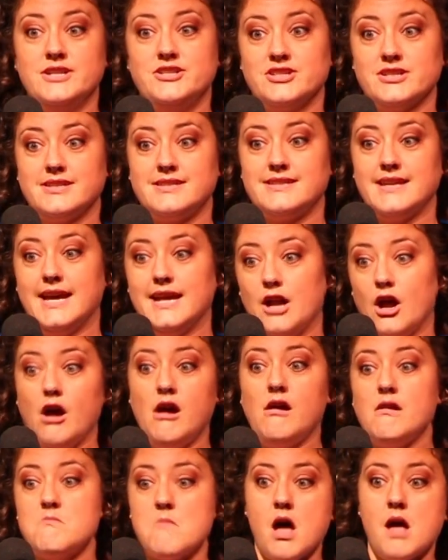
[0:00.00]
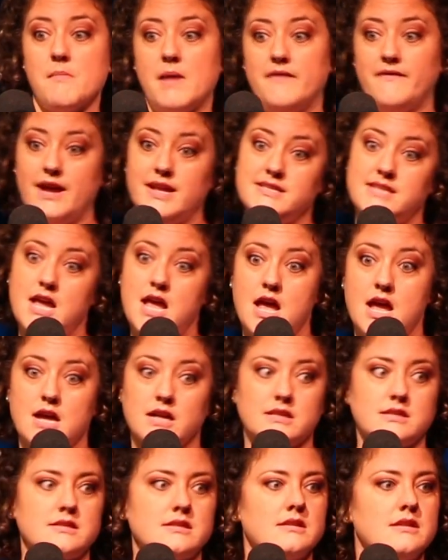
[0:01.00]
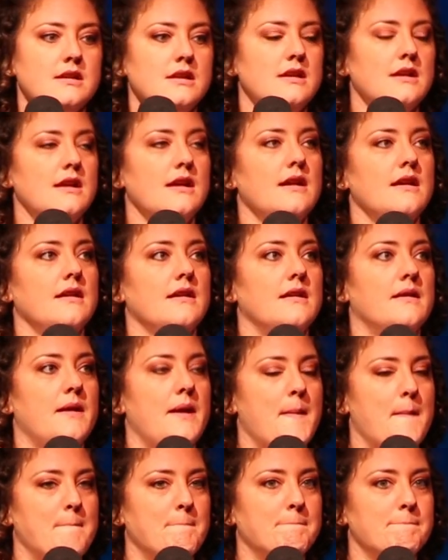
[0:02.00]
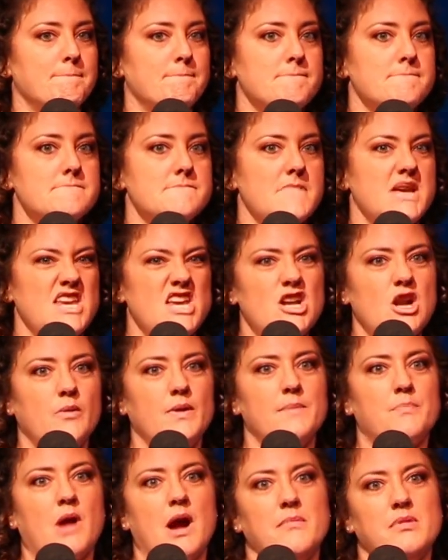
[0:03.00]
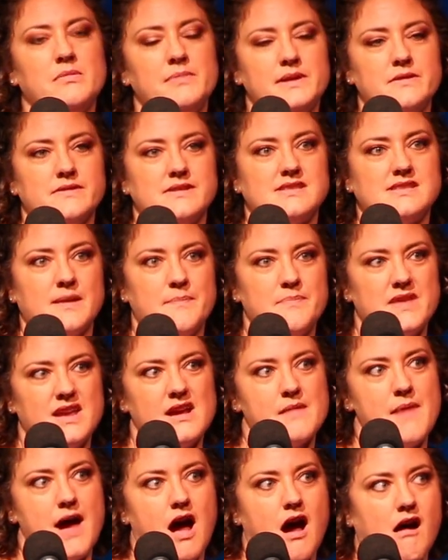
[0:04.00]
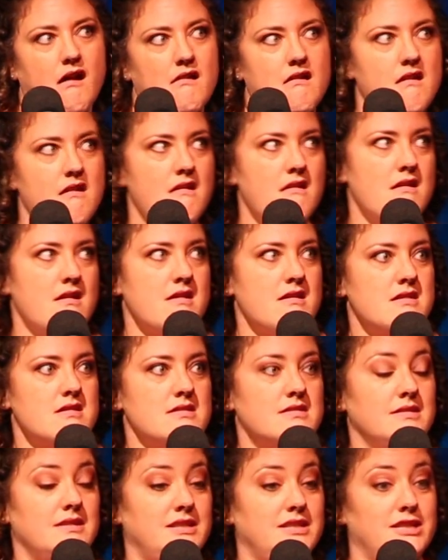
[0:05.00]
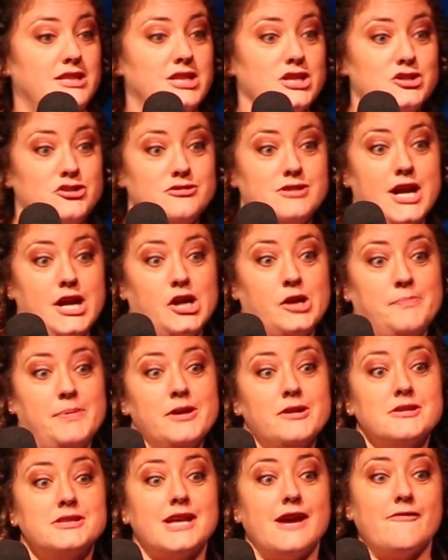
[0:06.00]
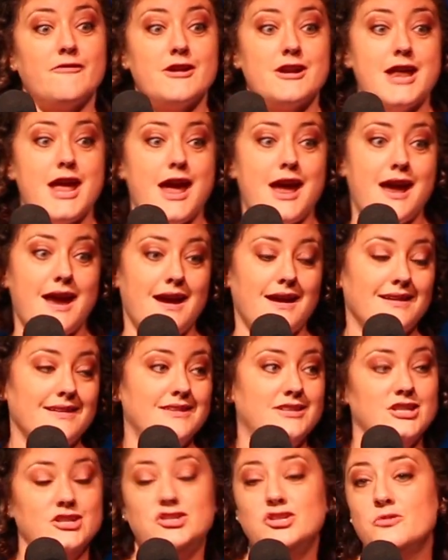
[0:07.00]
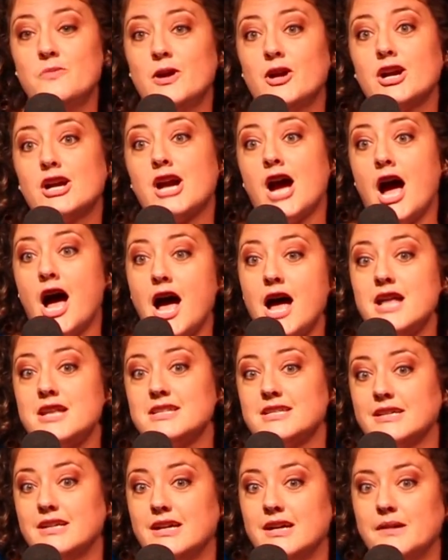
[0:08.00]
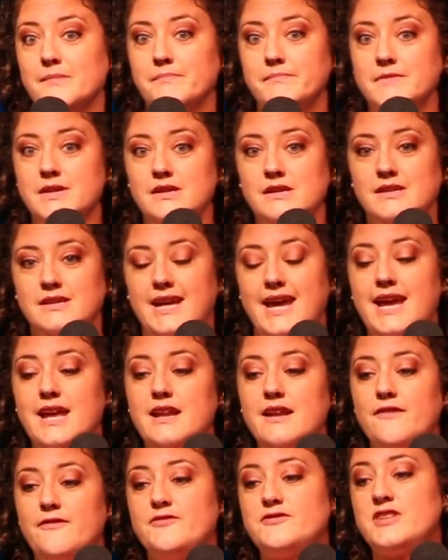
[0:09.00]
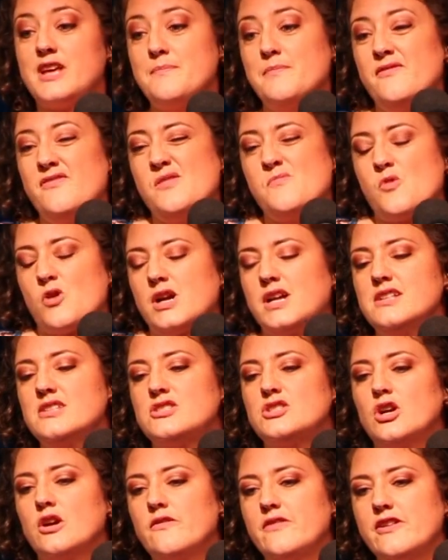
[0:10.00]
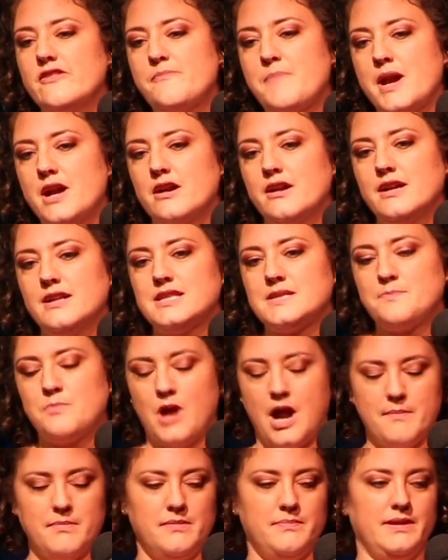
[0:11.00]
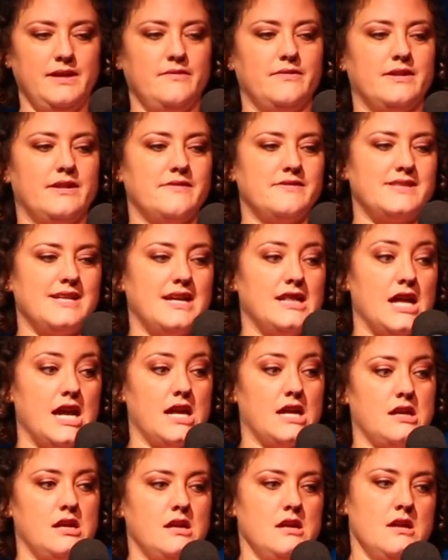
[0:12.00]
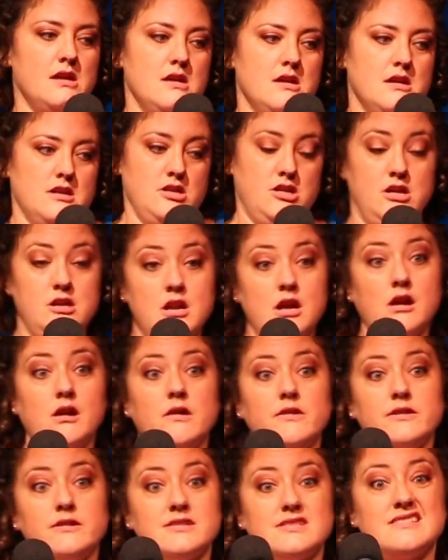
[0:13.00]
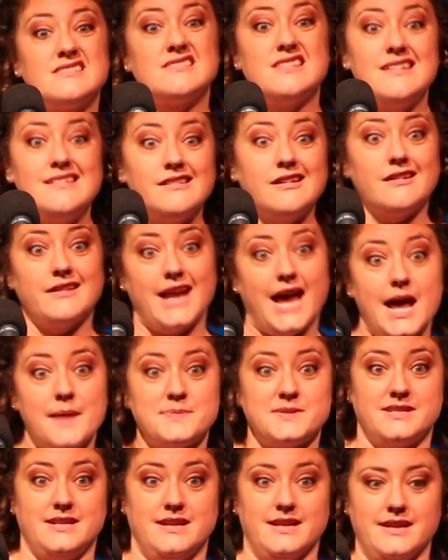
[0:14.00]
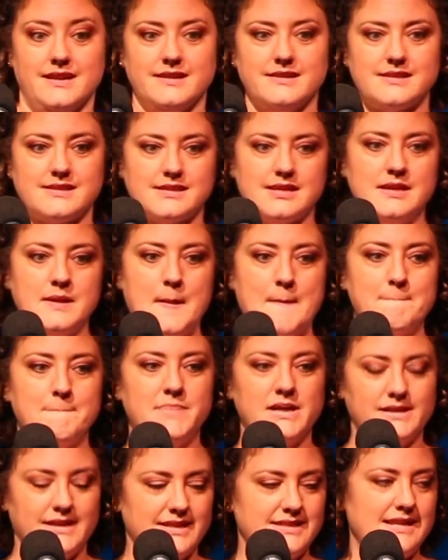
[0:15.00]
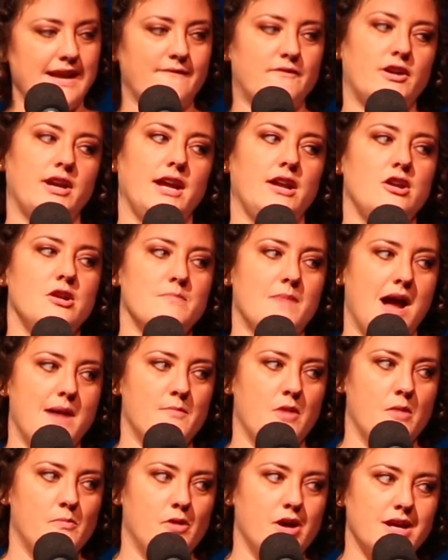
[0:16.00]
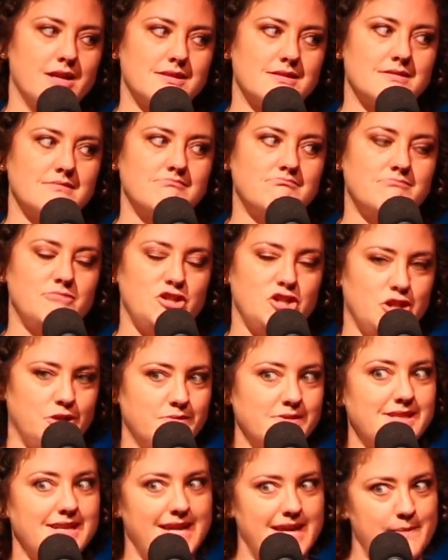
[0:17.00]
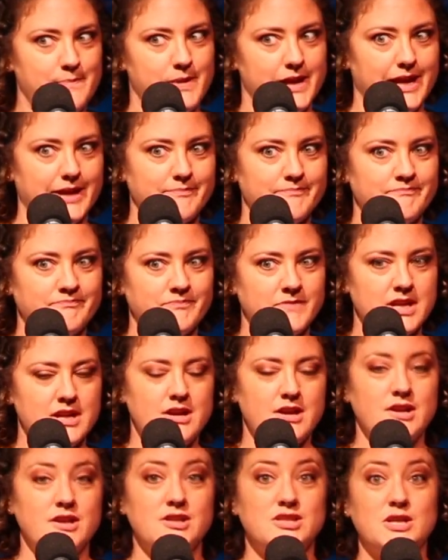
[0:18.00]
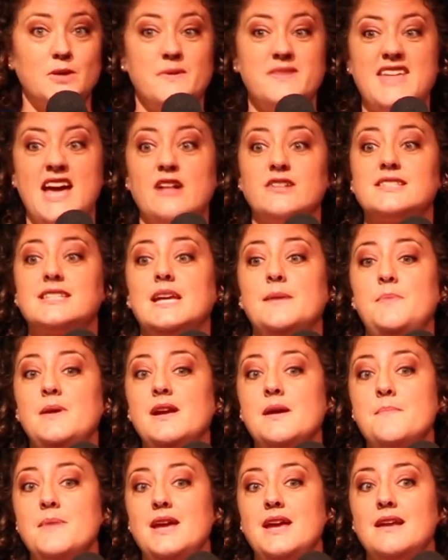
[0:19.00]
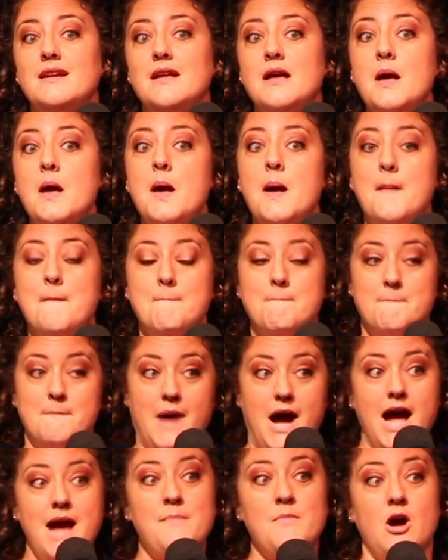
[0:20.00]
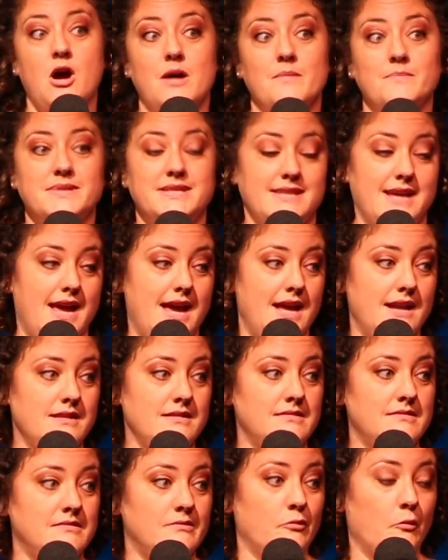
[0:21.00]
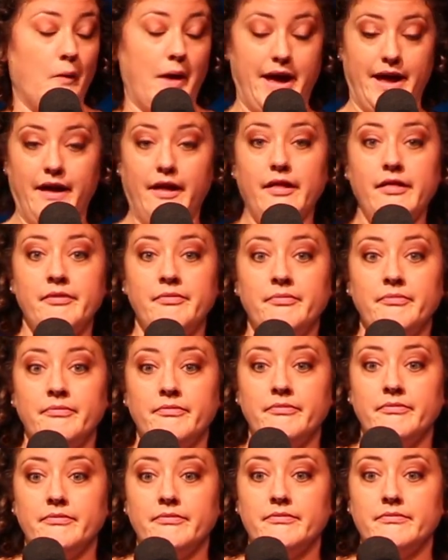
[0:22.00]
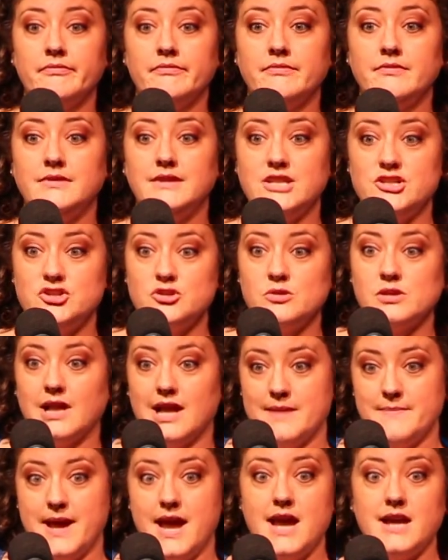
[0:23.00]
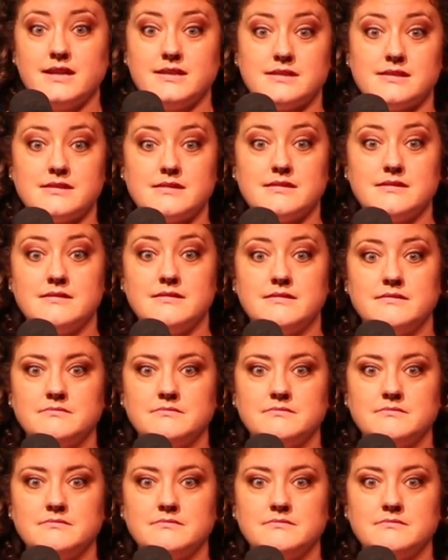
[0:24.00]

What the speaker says: had just said, "Oh, Mom, I've had sex." You know, it probably was something about, did you take your pills every day? Did you wear a condom? And if some of you more conservative parents probably would have said, like, you know, there's this thing called abstinence. But let's not forget who my mom was. She was a hippie. So without skipping a beat, my mom said, "Well, did you climax?"